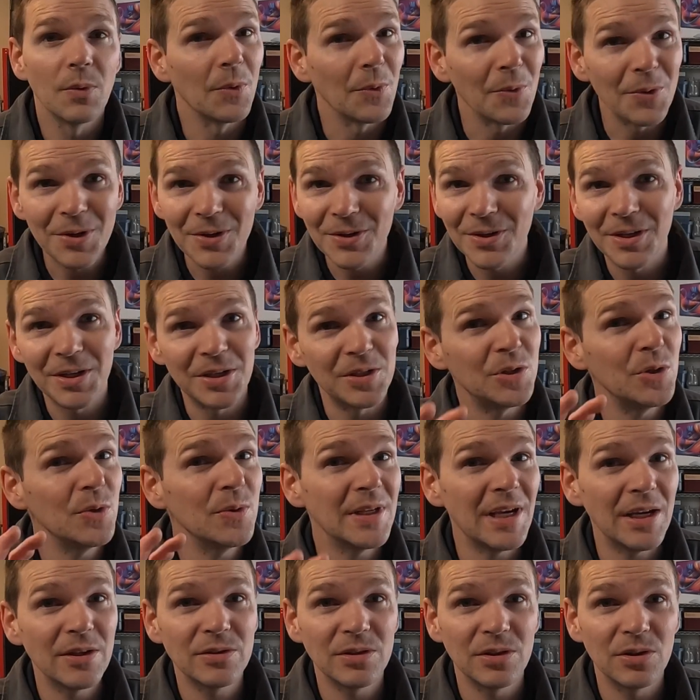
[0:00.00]
We're working on a
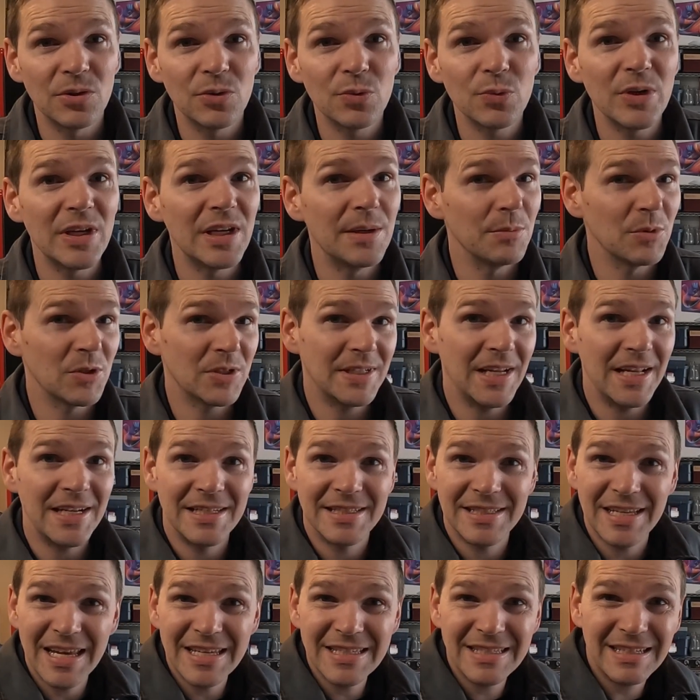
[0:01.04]
2003
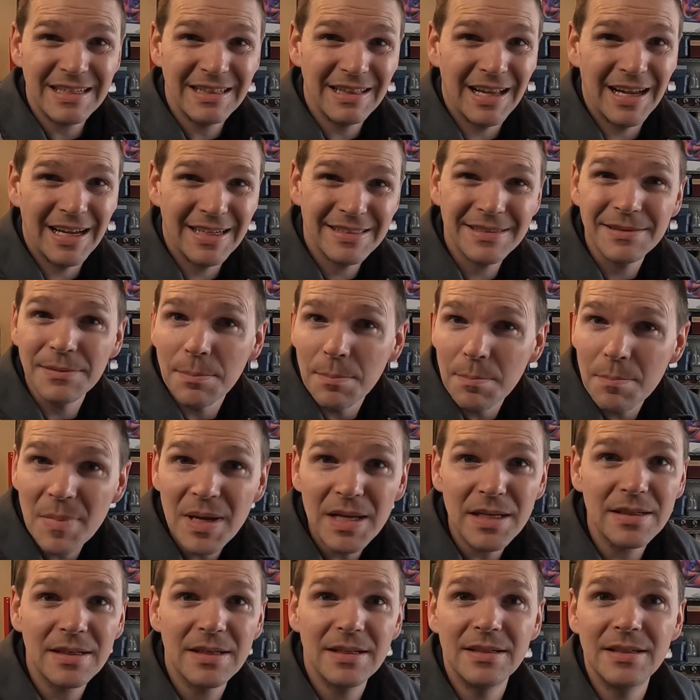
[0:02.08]
Mercedes S-Class,
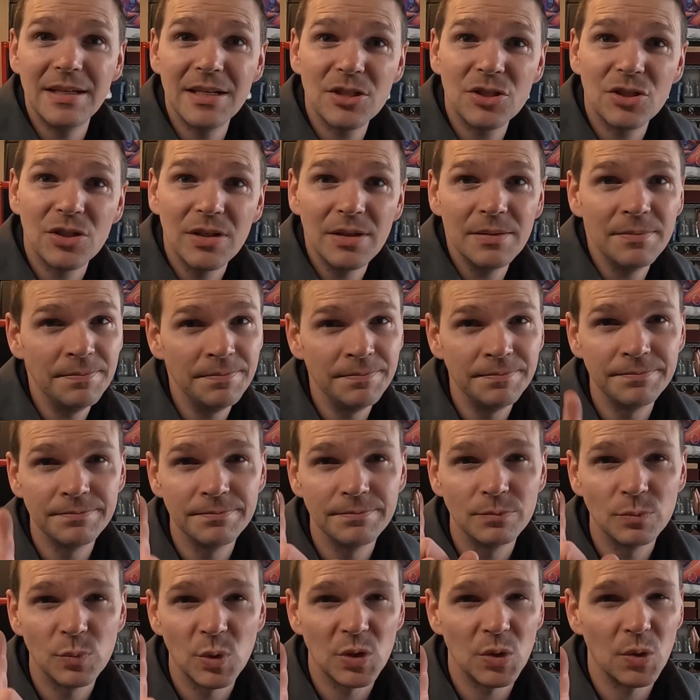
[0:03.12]
mint condition,
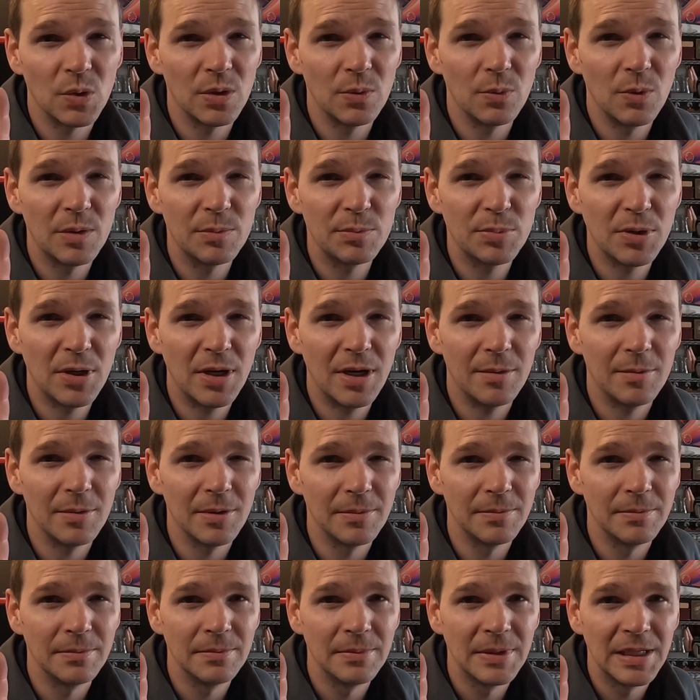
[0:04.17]
with only one
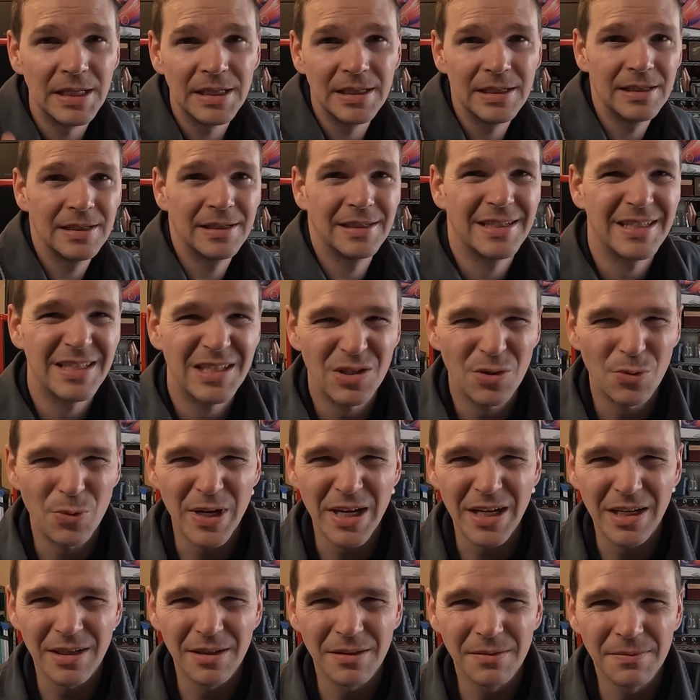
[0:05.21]
problem,
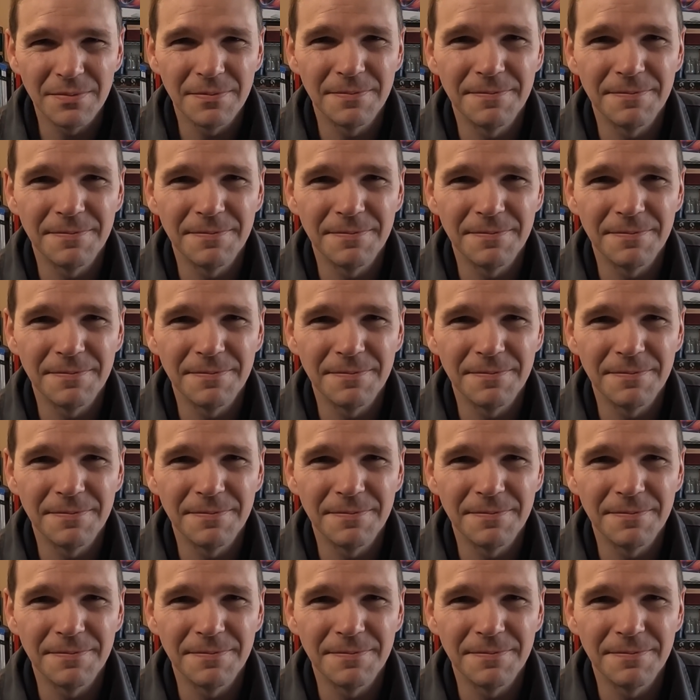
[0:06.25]
squeak.